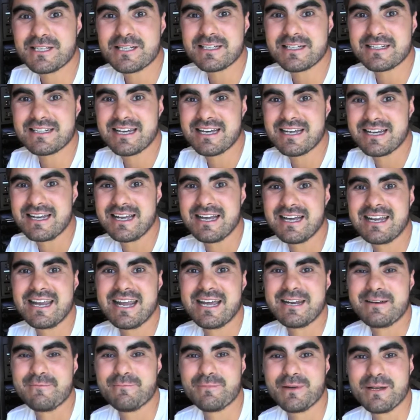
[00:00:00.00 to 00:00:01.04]
this is
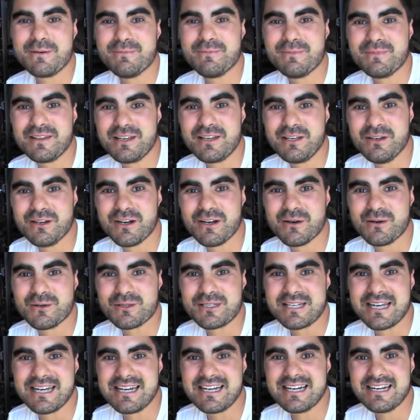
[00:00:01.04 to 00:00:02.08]
again been Hugo
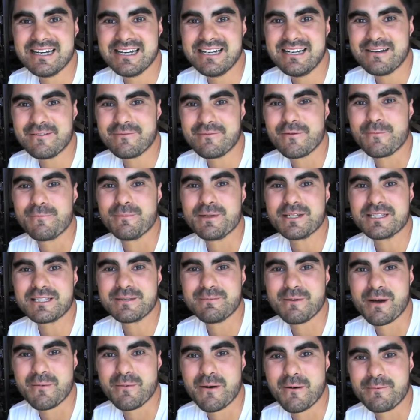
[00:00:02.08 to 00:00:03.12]
Ortega from
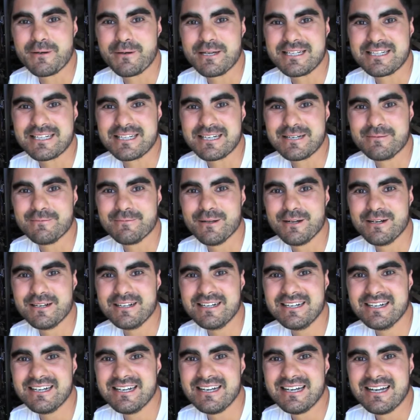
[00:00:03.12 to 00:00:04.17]
Mr. Mobile PC
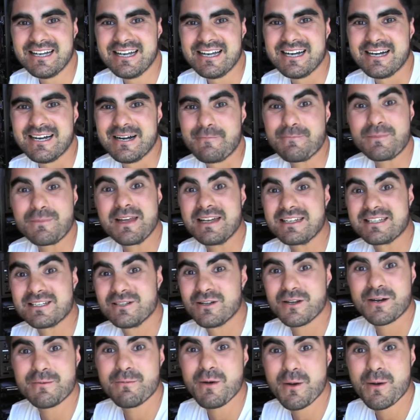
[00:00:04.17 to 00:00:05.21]
blog. Um, it's
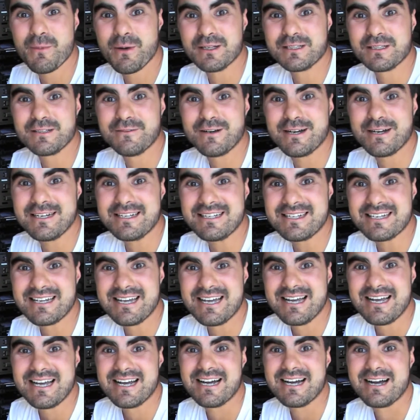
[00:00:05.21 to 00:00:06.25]
not a mobile
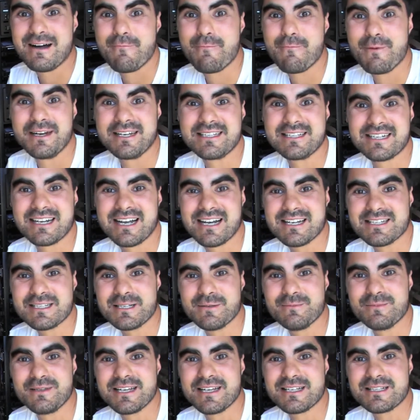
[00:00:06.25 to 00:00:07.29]
device, uh, but it's a
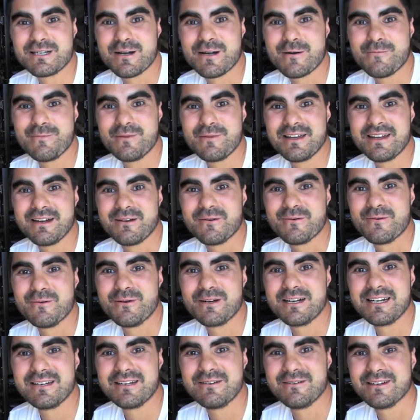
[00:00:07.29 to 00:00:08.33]
custom desktop, and I
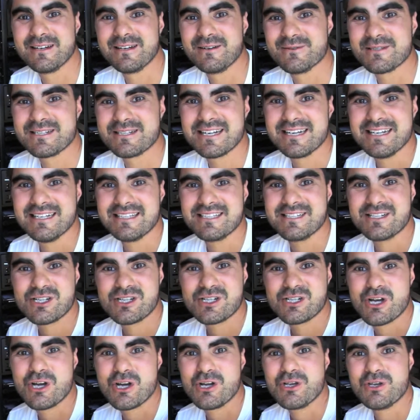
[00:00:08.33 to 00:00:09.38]
really, really was keen to
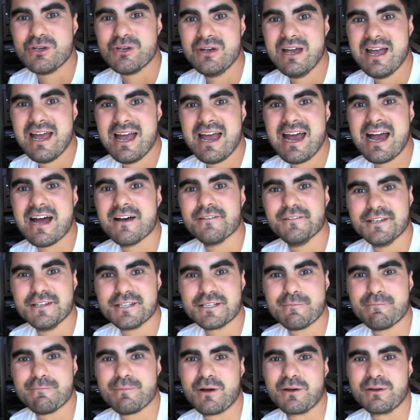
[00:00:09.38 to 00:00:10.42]
just show you how
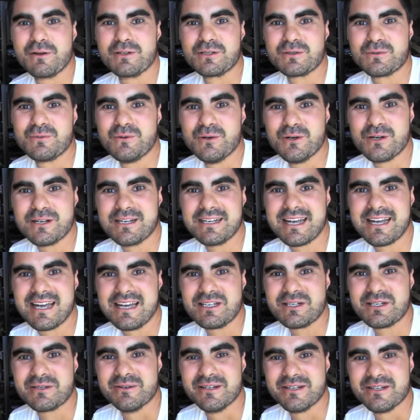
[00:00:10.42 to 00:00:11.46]
these components work in
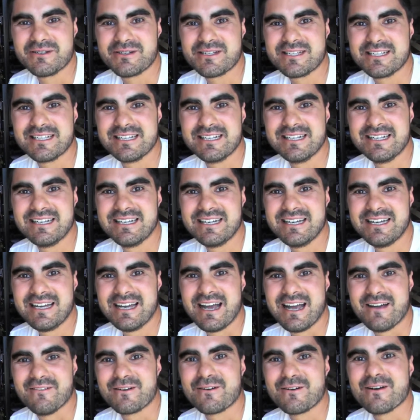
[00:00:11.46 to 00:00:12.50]
case you're interested.
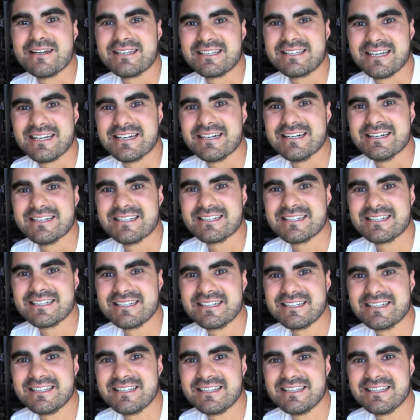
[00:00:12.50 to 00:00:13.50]
Have a great day, guys.